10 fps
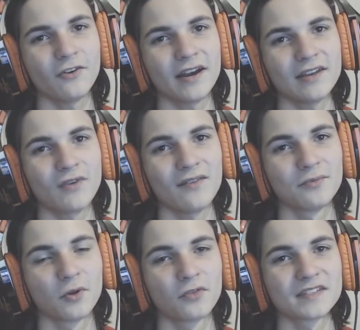or 85
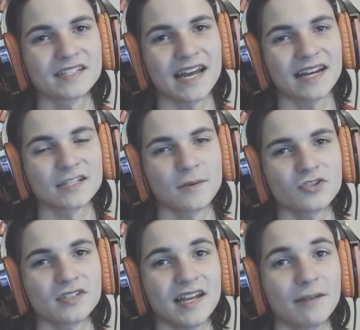in both of its attack and
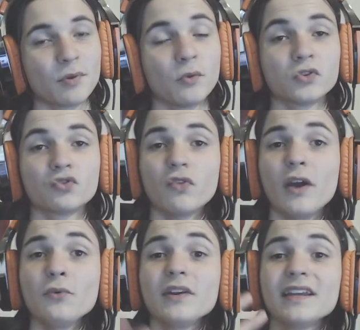special attack, but with
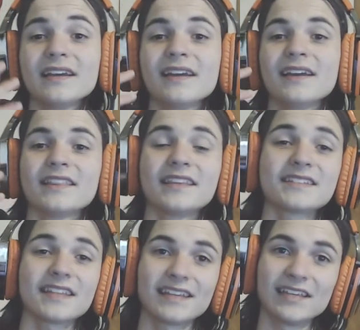Drought,
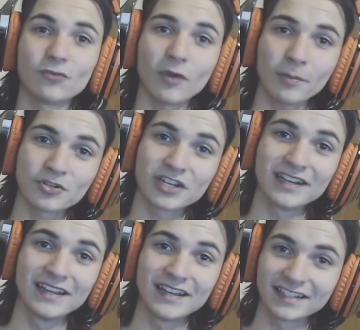things like
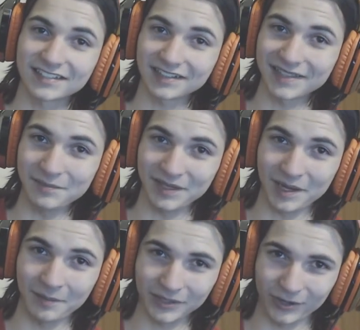Eruption suddenly
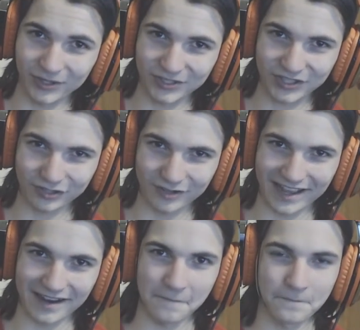become a large
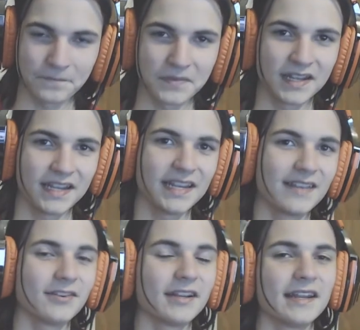threat.
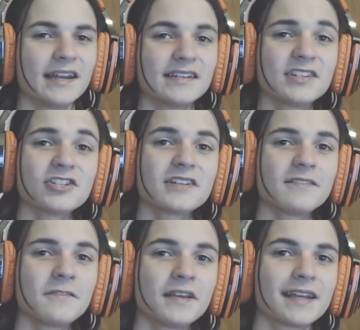Even in
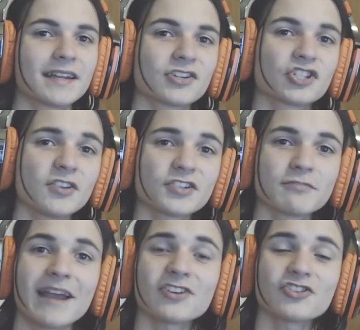addition, it gets Shell
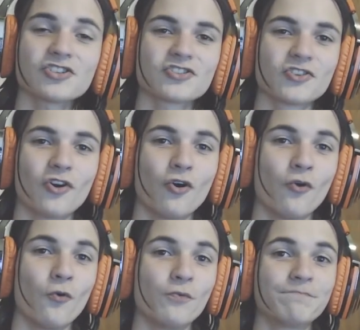Smash,
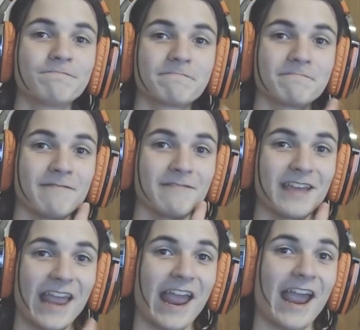so
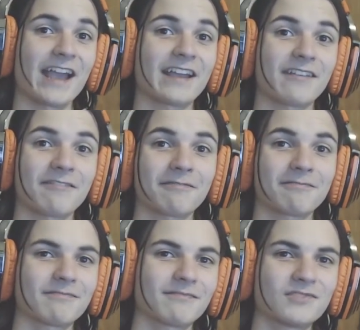heck,
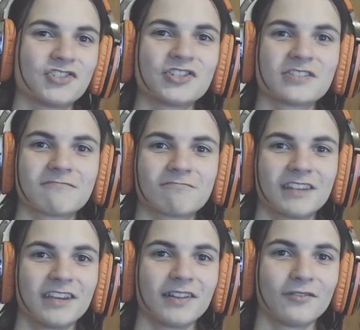just
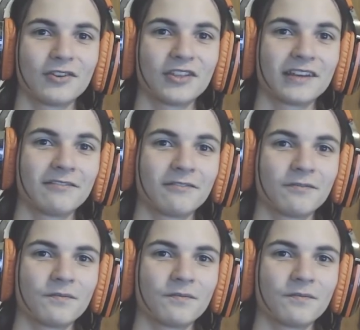kill everything.